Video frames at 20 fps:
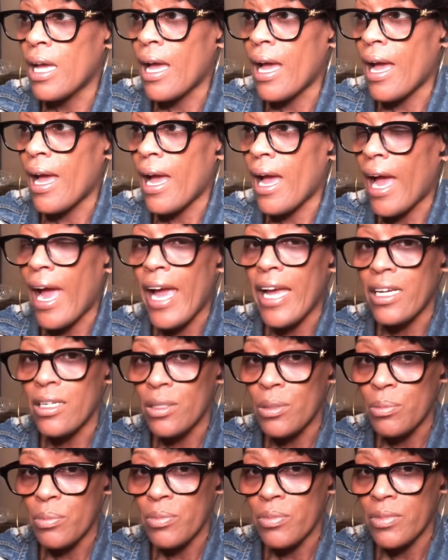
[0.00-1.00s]

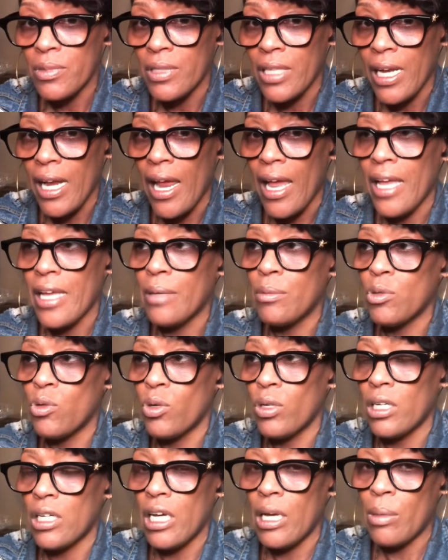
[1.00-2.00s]
item that I am
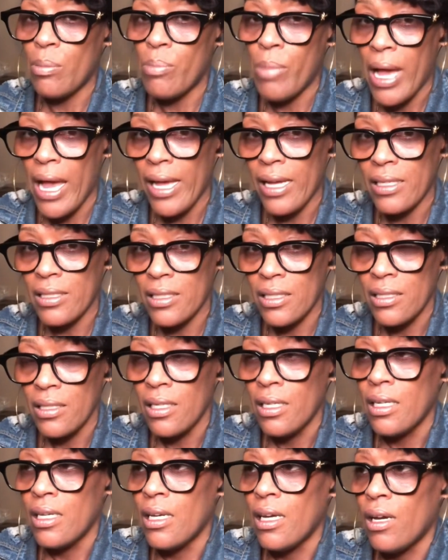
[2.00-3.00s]
going to unbox
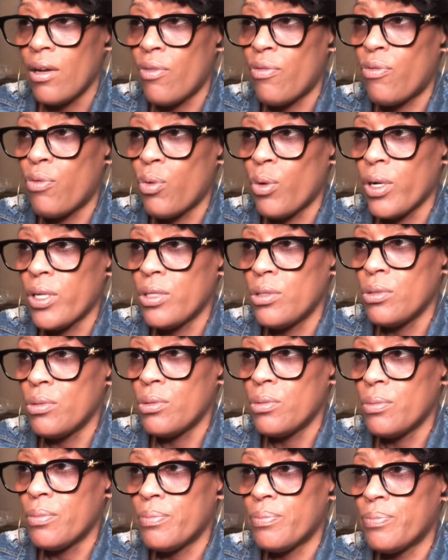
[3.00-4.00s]
for
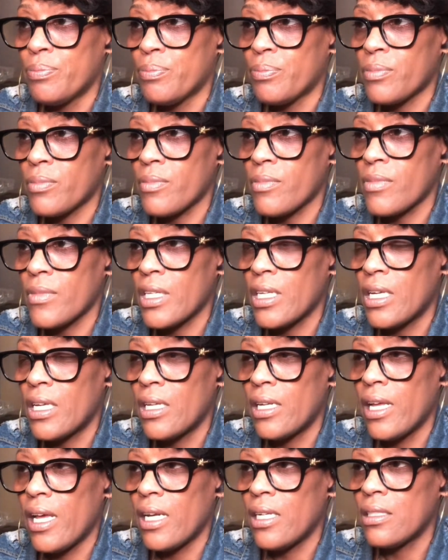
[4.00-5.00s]
you,
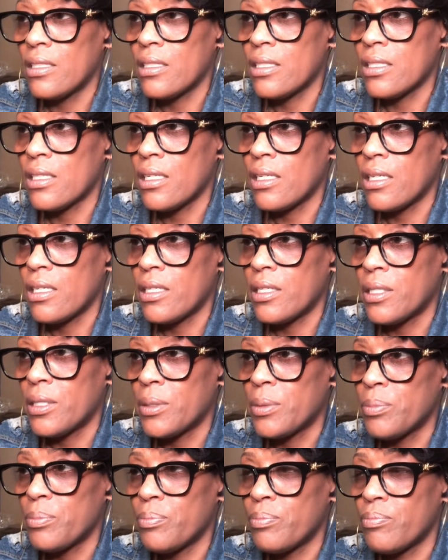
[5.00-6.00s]
and that is
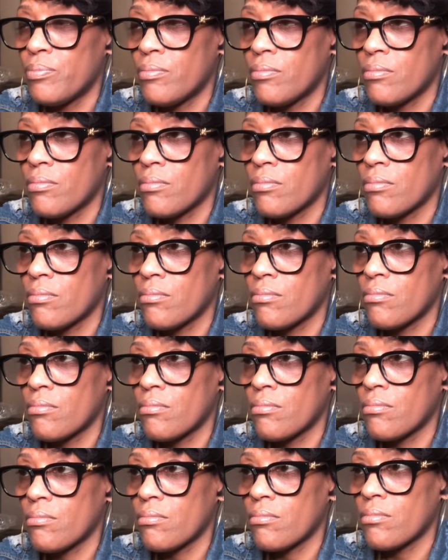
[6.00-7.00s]
a
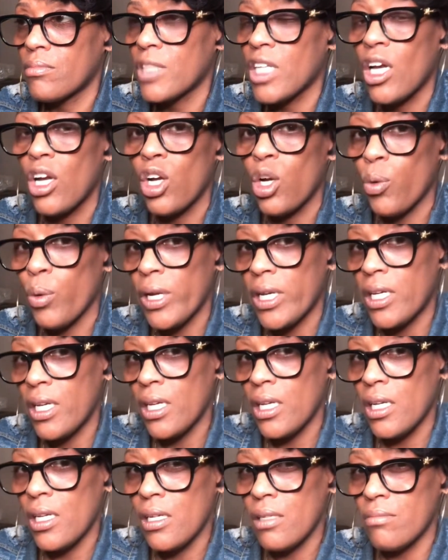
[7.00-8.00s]

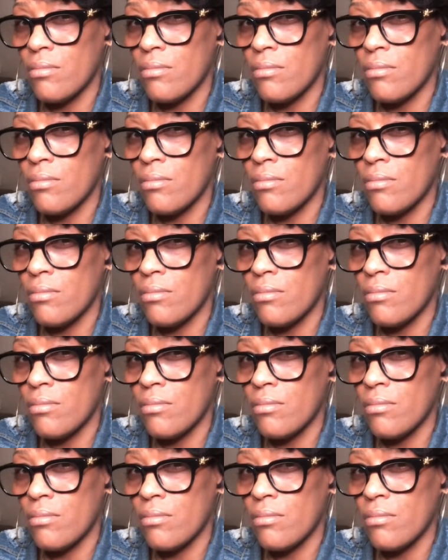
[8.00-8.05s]
Cricut